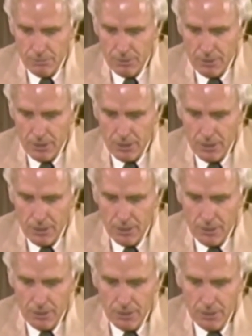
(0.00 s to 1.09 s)

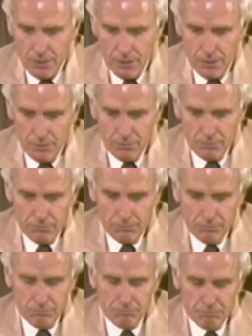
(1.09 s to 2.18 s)

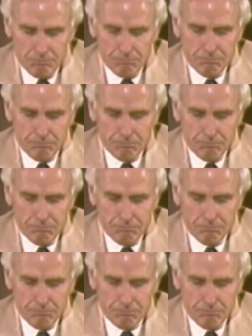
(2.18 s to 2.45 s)
No one is speaking in this clip.